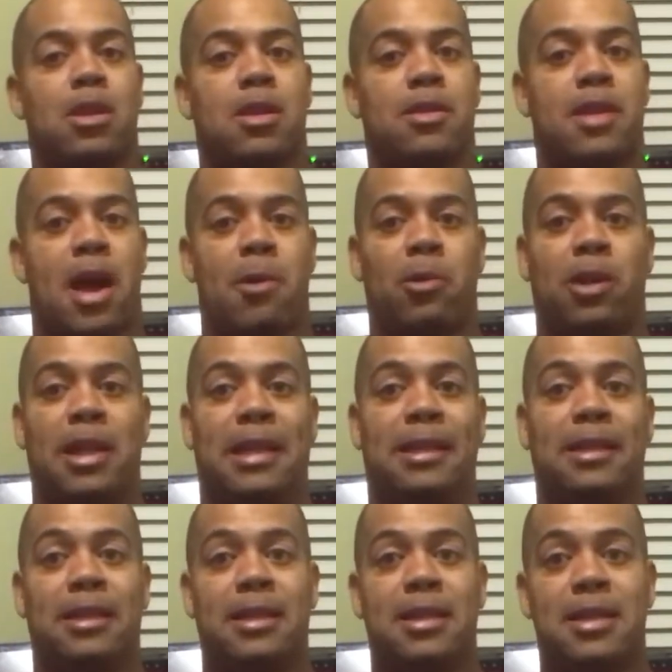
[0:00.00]
That will at
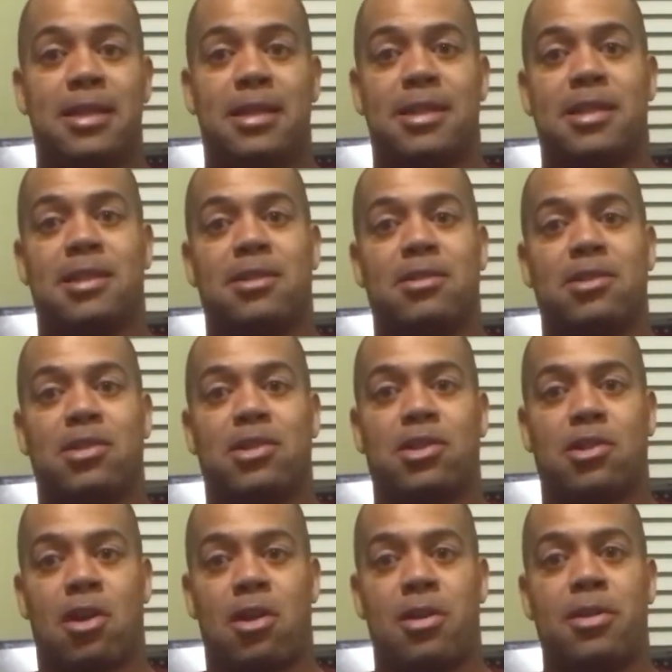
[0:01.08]
least
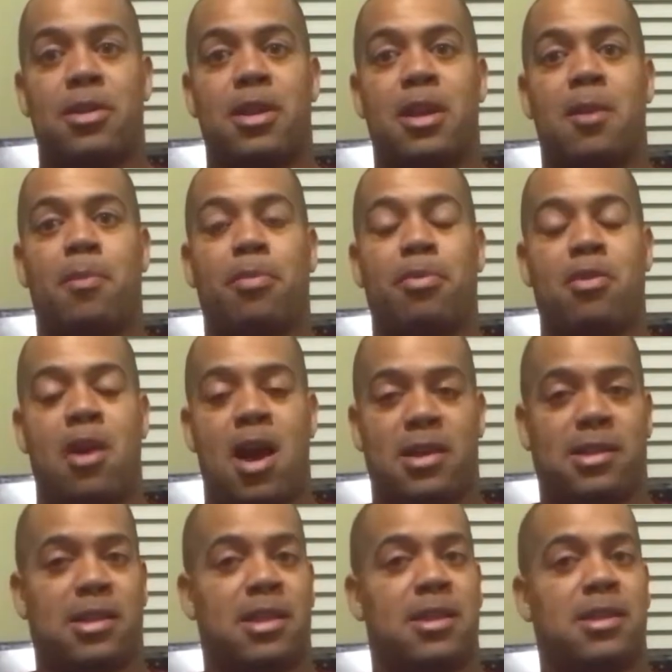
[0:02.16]
start the
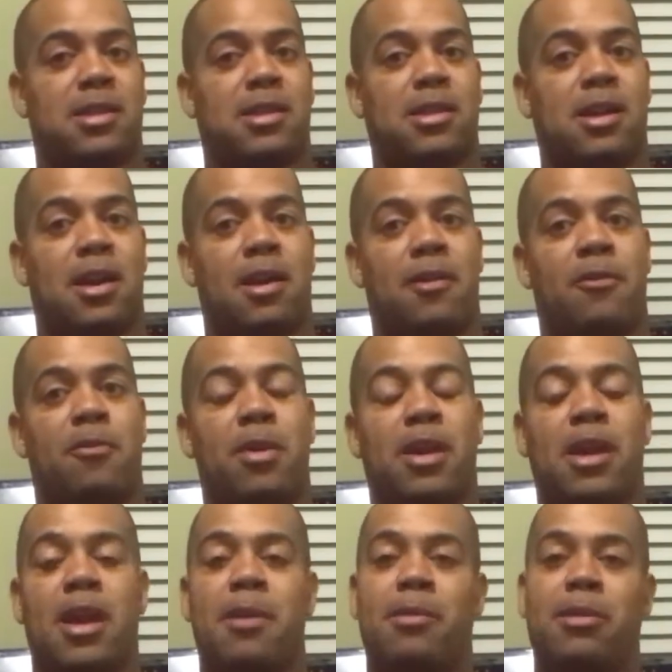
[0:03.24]
process of
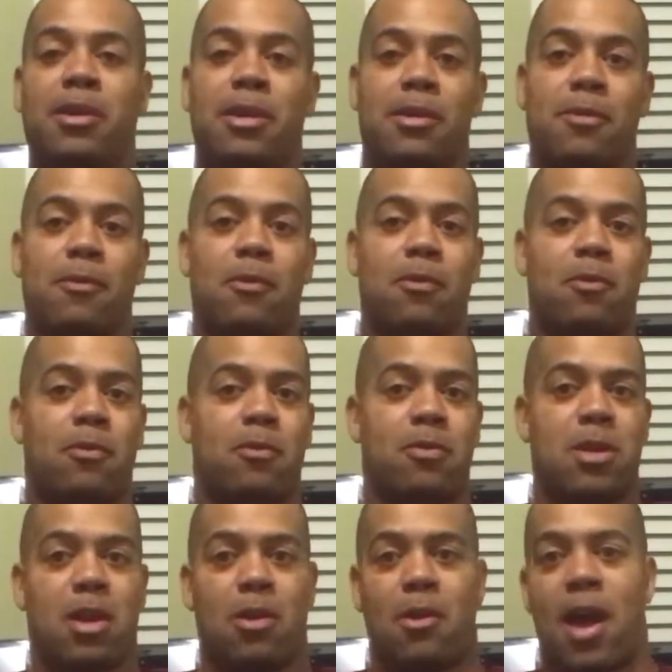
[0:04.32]
being able to,
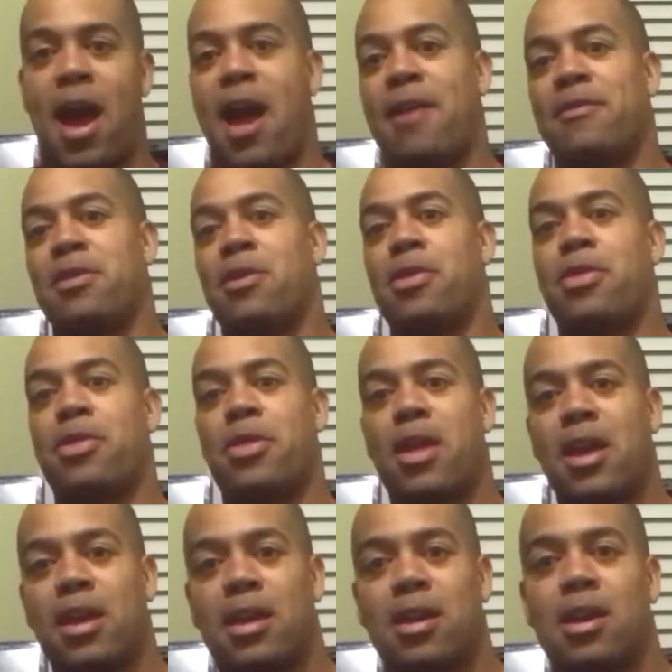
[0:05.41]
have you
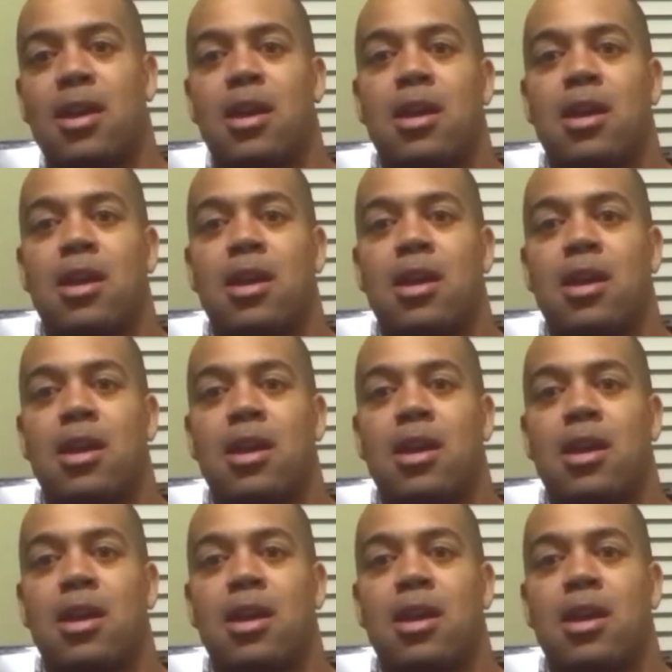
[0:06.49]
think